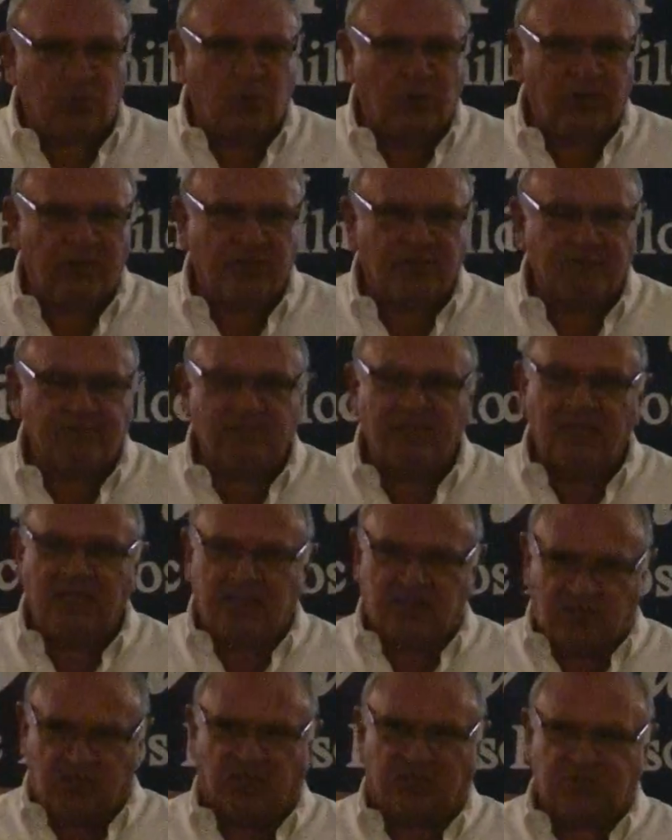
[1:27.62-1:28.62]
with,
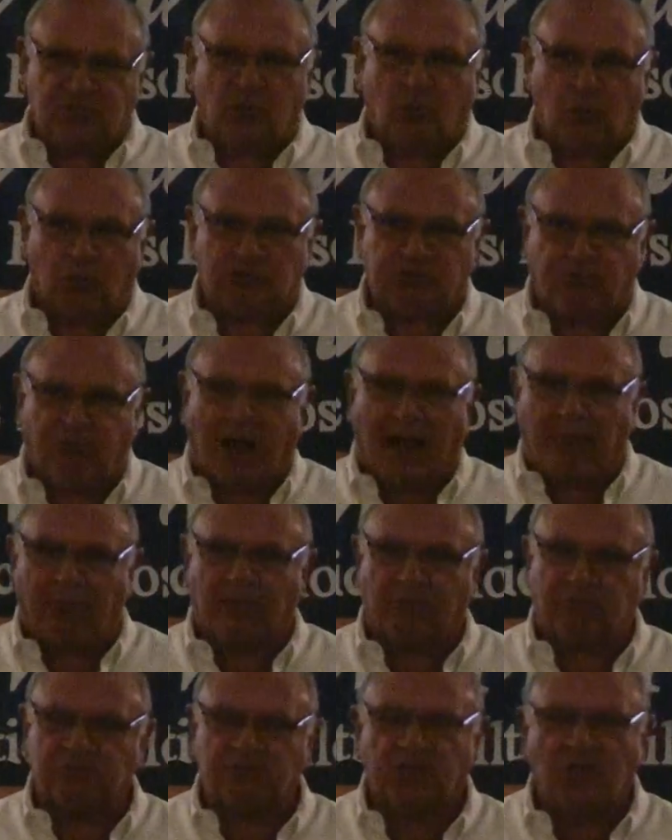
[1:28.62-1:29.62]
it does cause
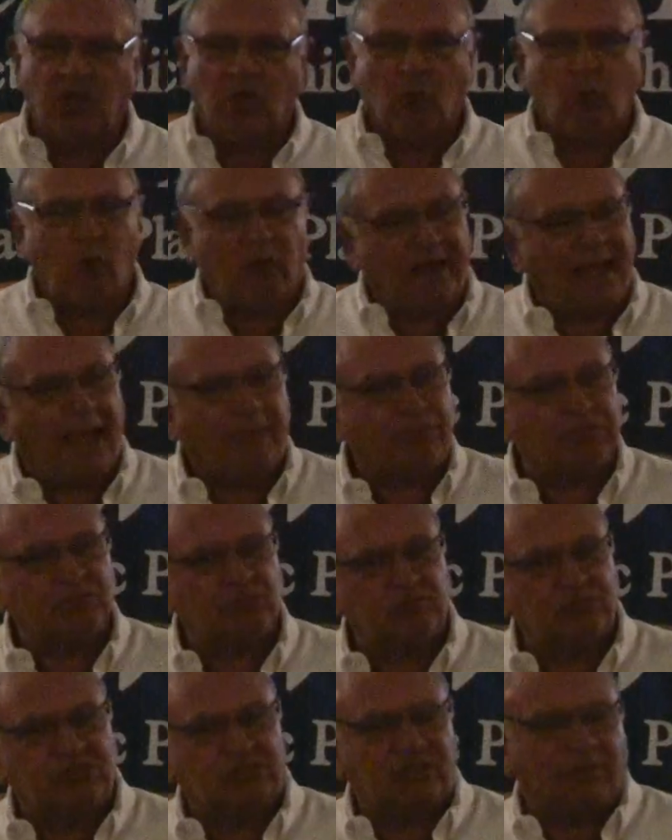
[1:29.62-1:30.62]
problems. What
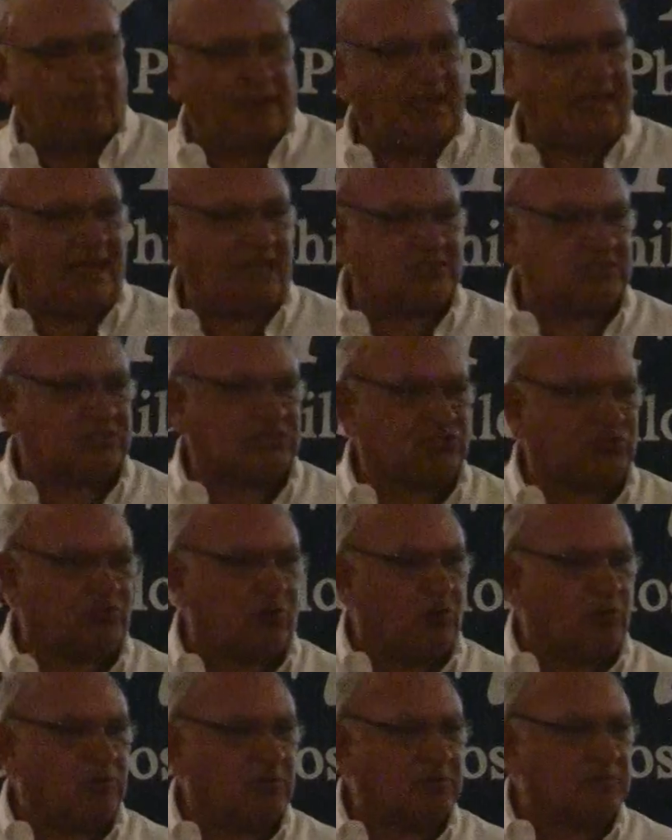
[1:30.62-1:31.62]
happens when somebody has a
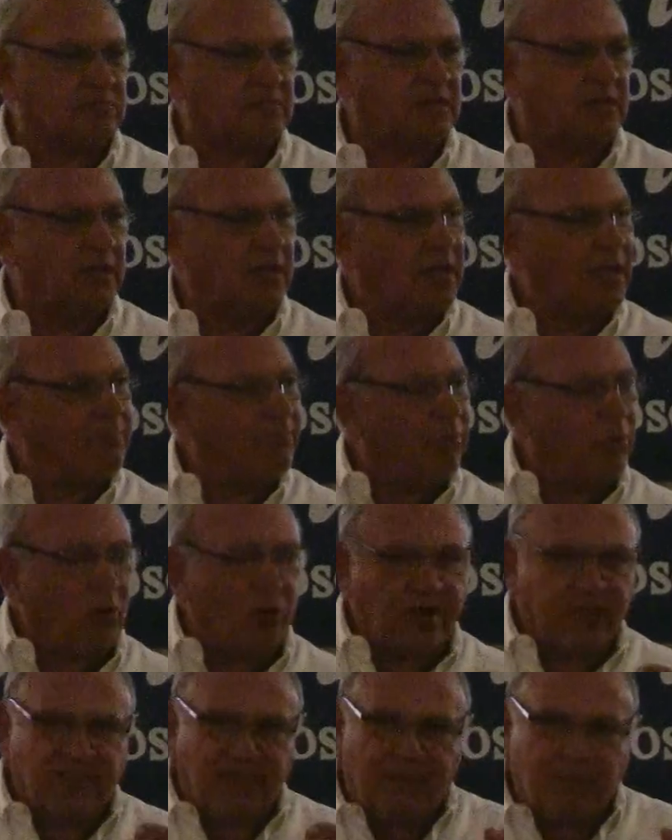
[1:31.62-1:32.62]
stroke?
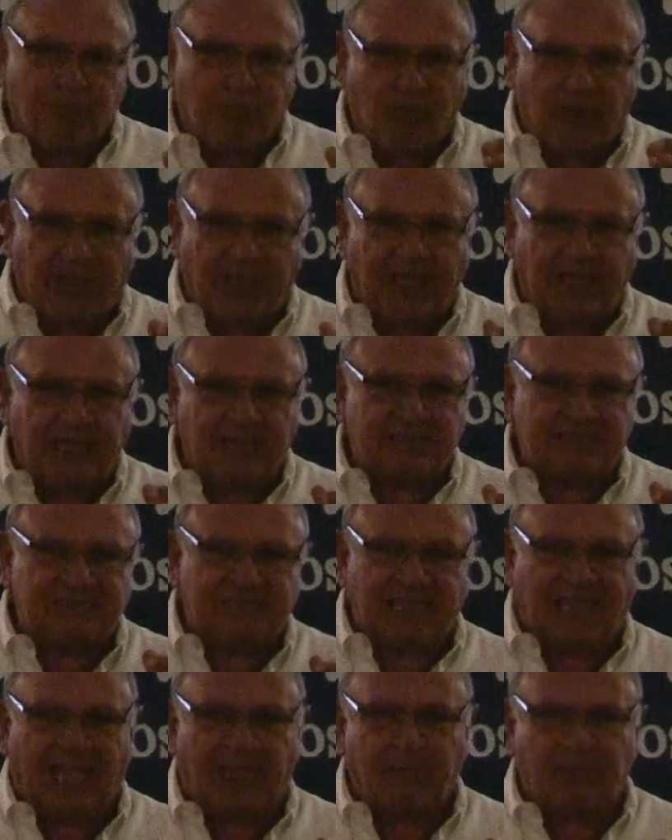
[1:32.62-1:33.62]
Part of their brain is
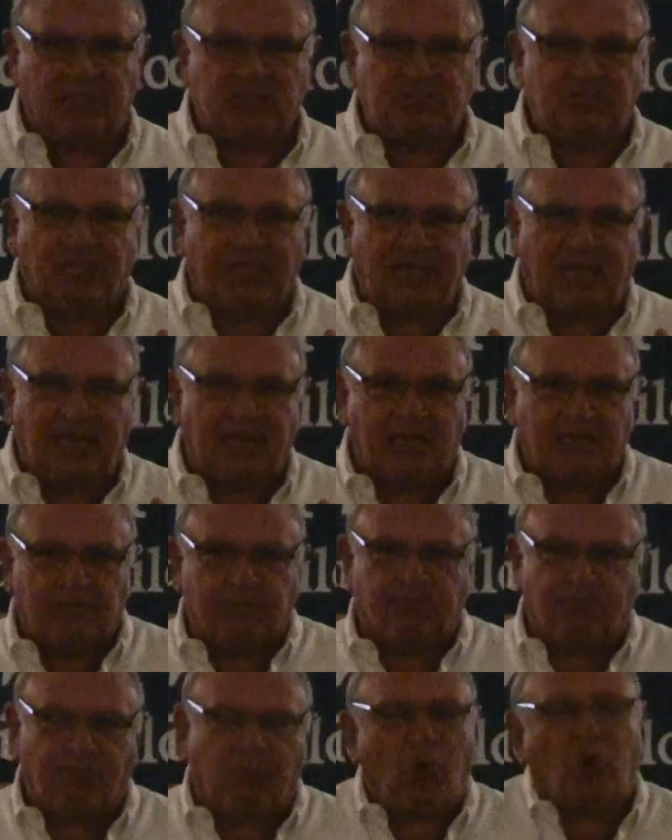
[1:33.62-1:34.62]
damaged, and then
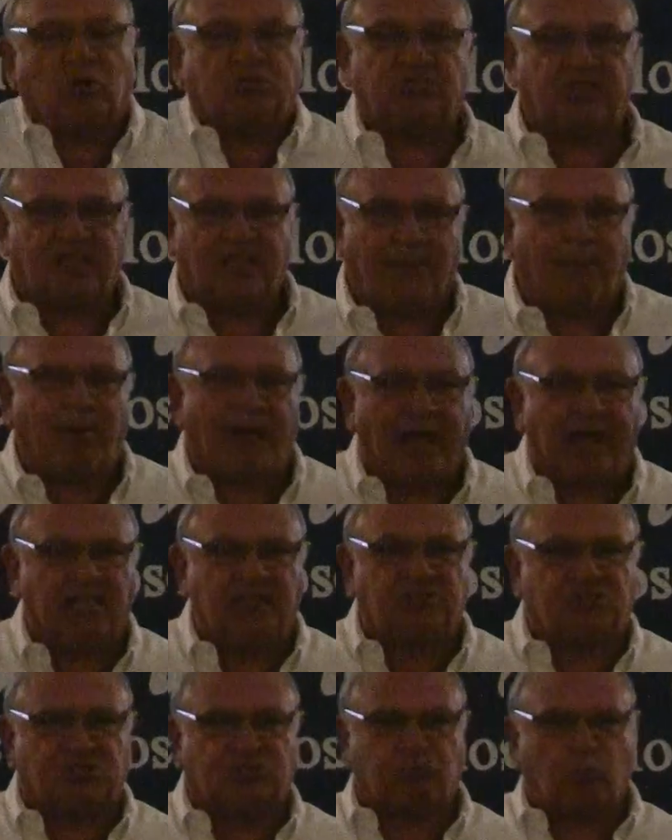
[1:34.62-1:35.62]
parts of their body
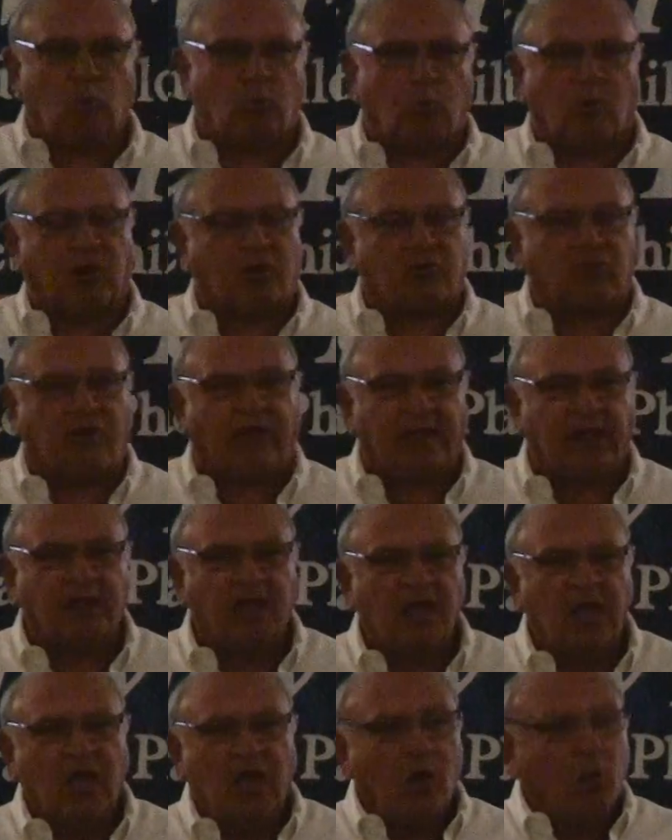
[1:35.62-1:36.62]
just won't work right.
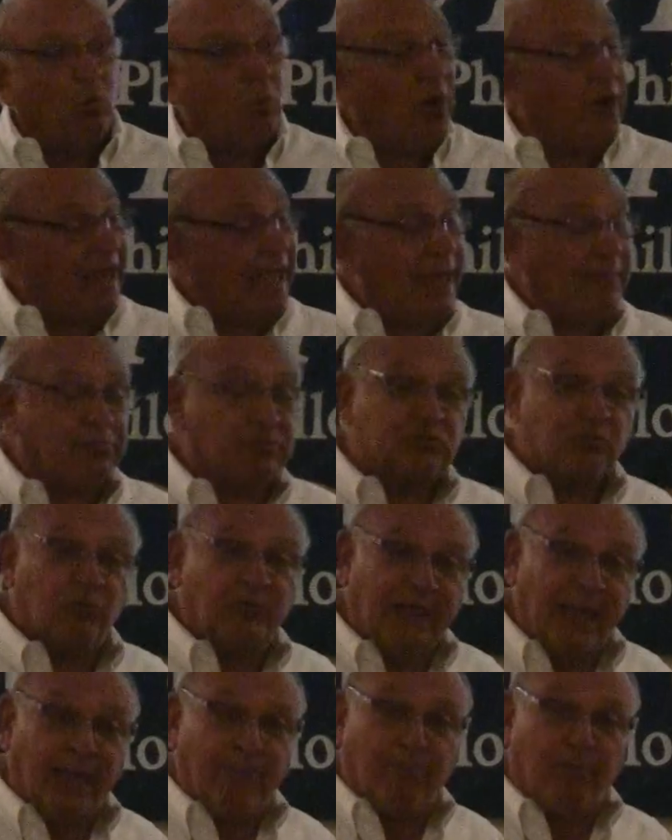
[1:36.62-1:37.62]
What happens
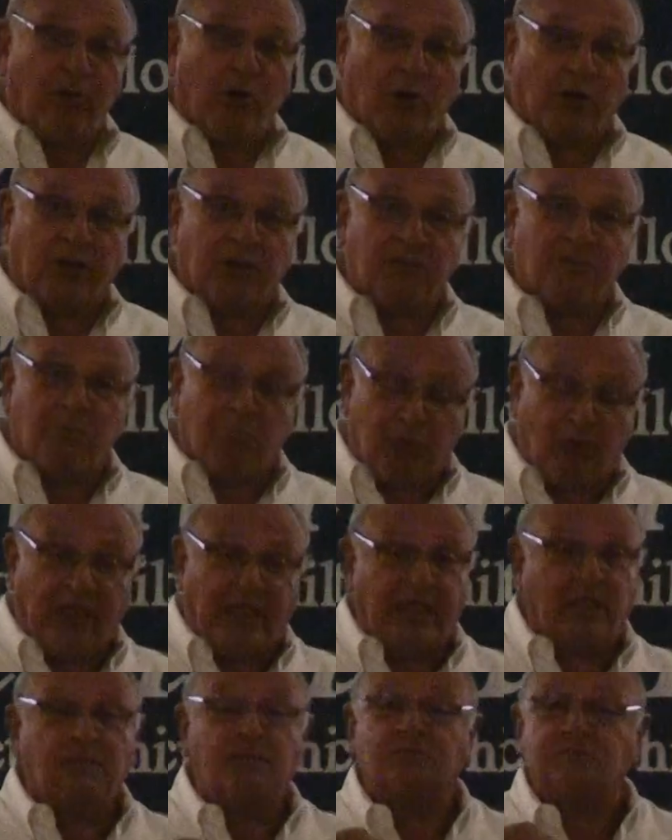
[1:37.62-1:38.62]
when that part of the
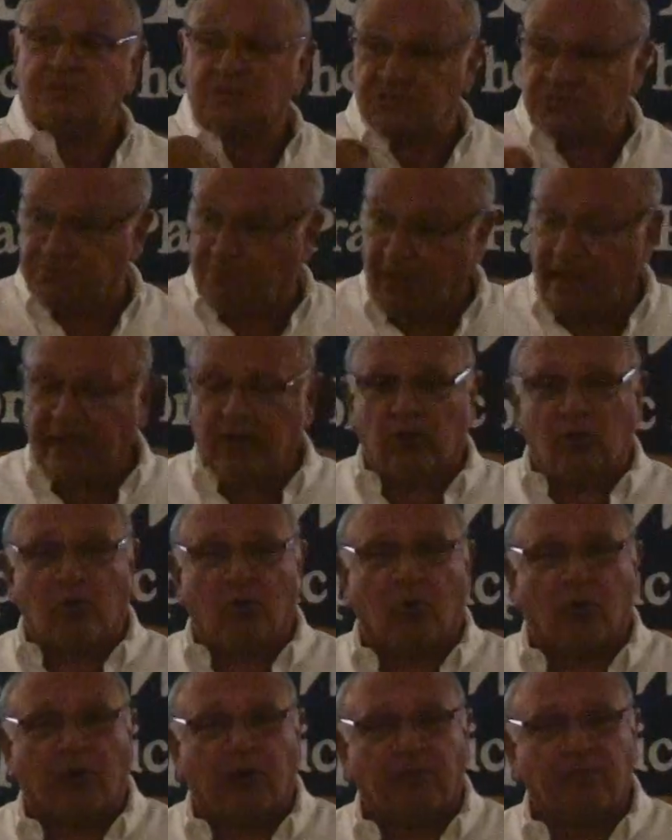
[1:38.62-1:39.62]
brain, the spinal
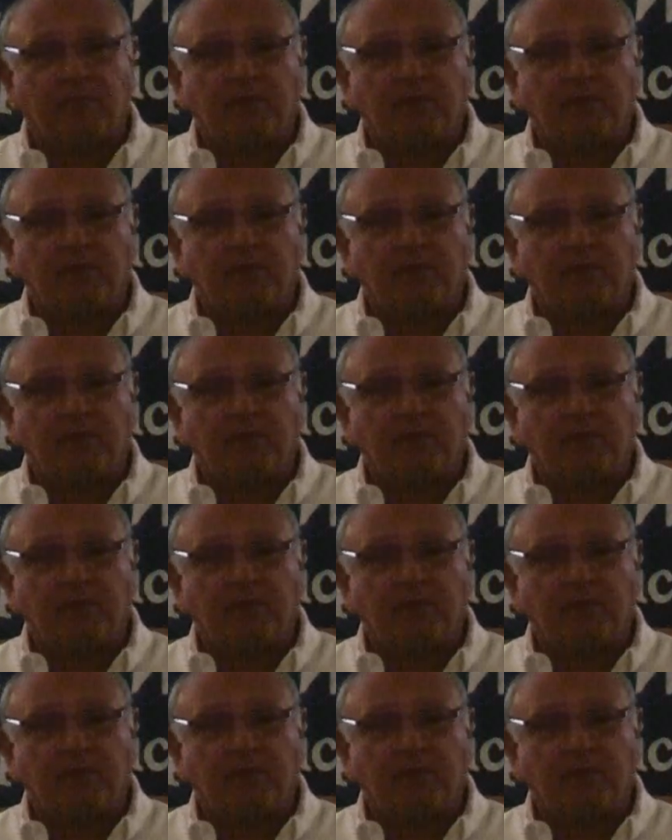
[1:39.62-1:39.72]
cord,